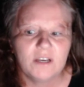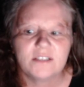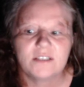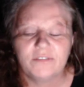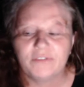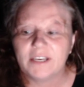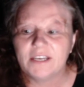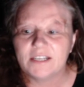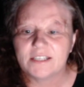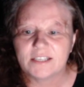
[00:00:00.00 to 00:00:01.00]
if I
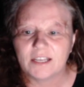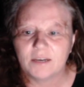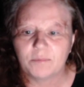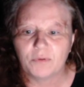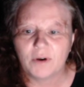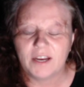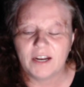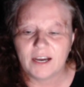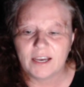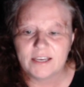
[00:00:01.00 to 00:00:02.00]
get it set up right,
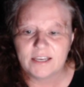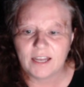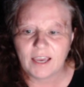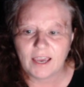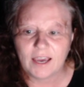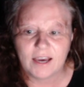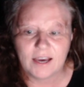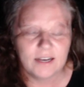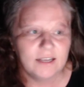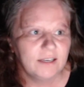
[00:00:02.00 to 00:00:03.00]
I can
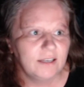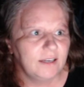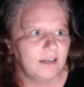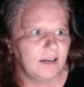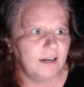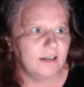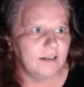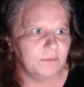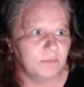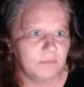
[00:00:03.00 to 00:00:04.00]
add
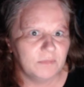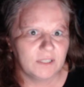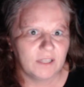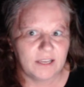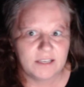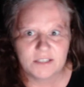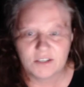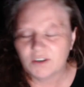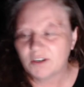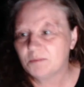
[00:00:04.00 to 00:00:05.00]
like
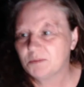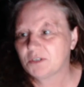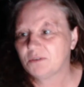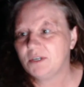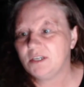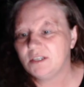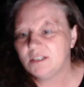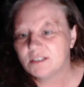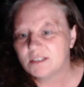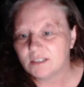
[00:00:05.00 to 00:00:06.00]
startup
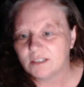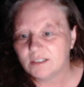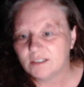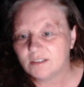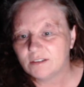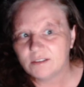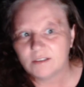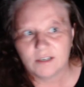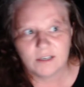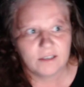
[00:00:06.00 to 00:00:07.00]
screens and
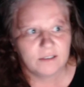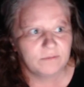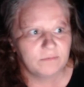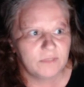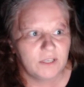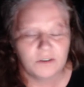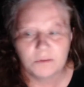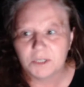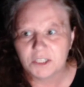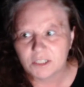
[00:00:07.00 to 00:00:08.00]

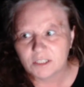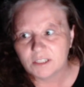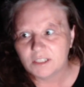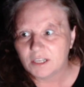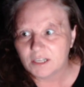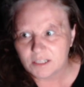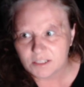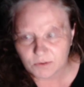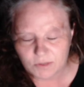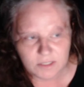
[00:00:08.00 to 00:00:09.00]
intermission and ending
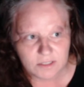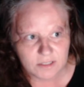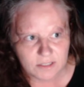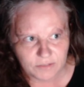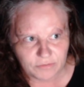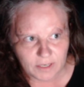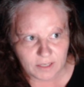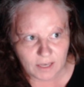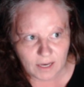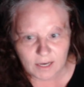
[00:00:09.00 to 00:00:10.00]
screens and stuff like
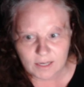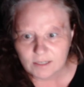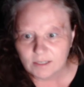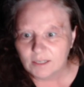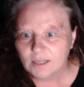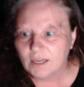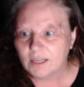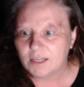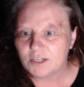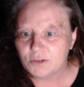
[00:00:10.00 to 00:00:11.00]
that.
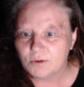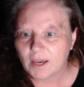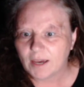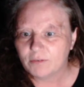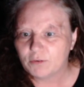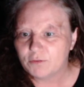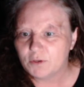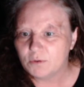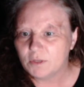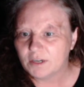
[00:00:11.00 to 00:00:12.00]
And I do have a
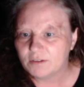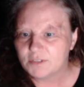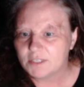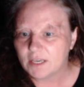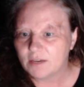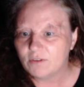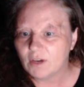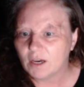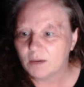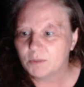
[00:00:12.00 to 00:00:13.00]
few that I've saved
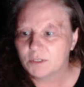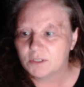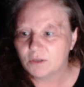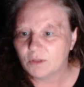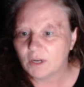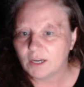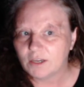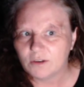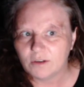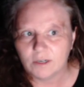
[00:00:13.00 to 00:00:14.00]
up so that I
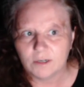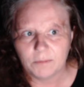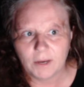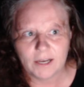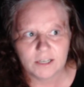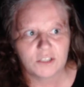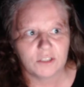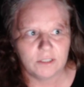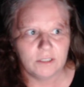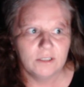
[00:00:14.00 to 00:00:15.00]
could actually